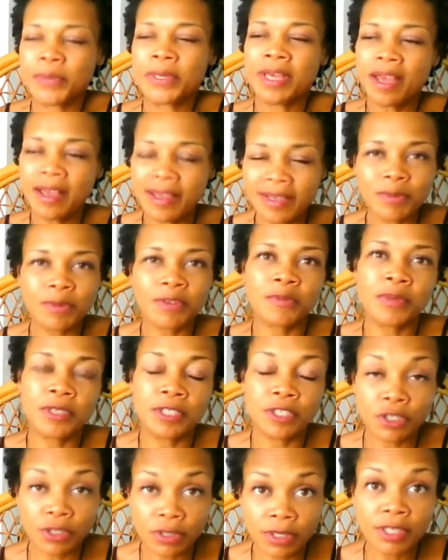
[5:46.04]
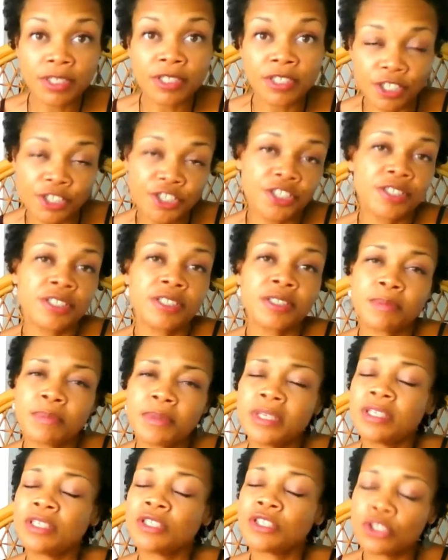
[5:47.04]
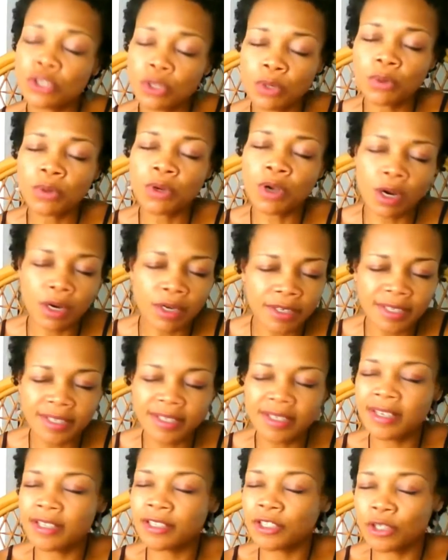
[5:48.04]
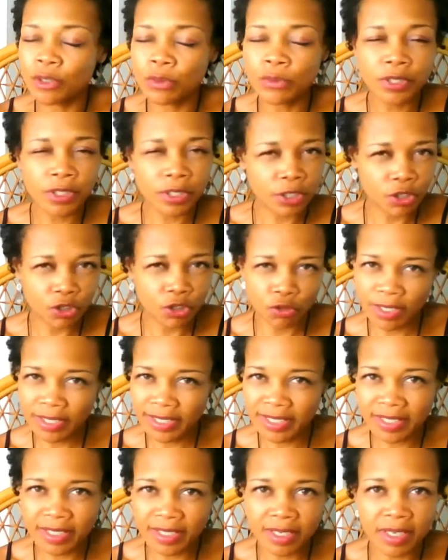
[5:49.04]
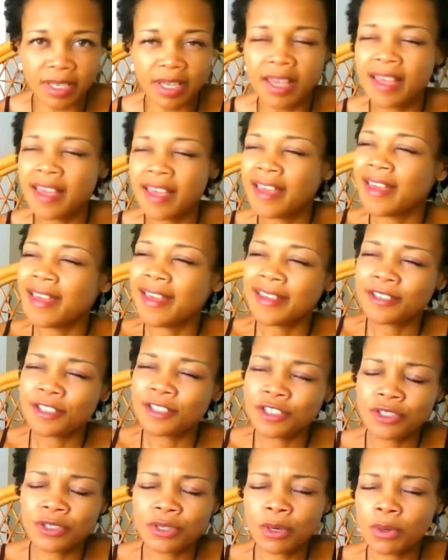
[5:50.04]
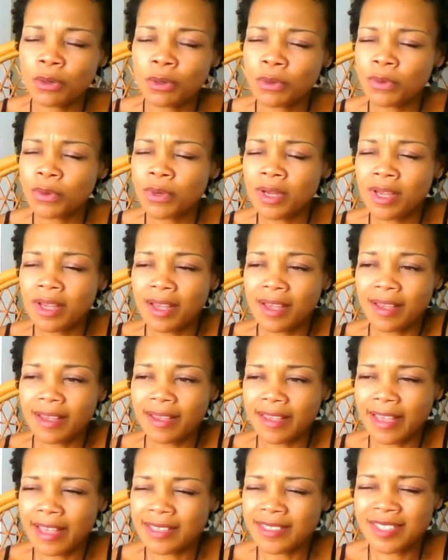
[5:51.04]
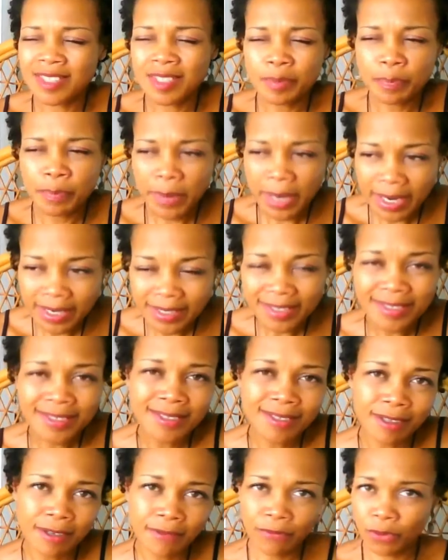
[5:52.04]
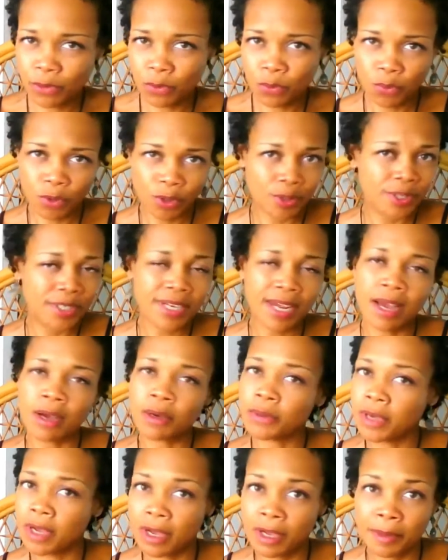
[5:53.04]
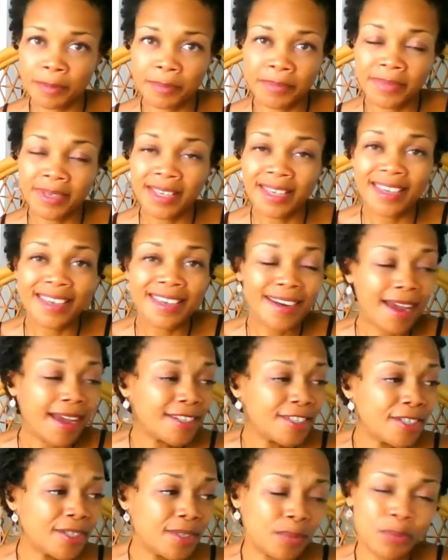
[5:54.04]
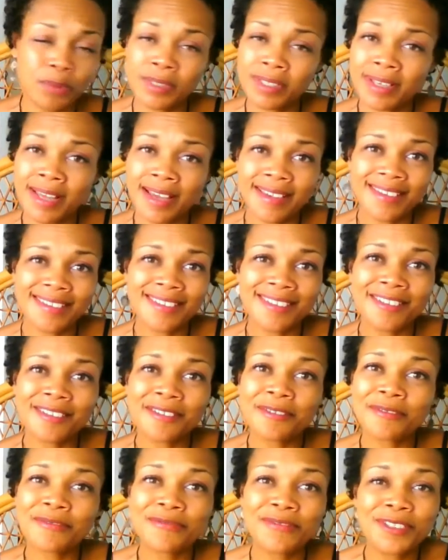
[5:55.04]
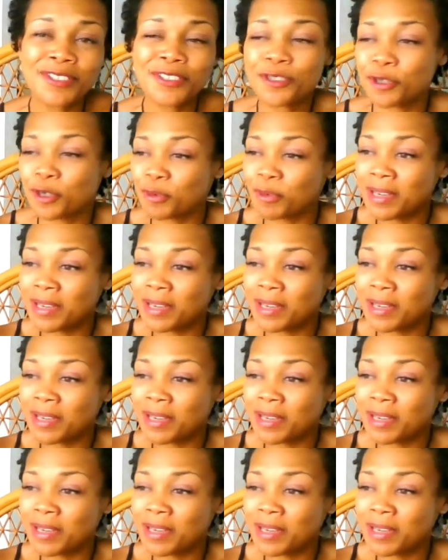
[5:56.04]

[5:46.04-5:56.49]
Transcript: you know, give your vote number if you happen to remember it. If not, no biggie. Um, and share this thing, nurture your desire with you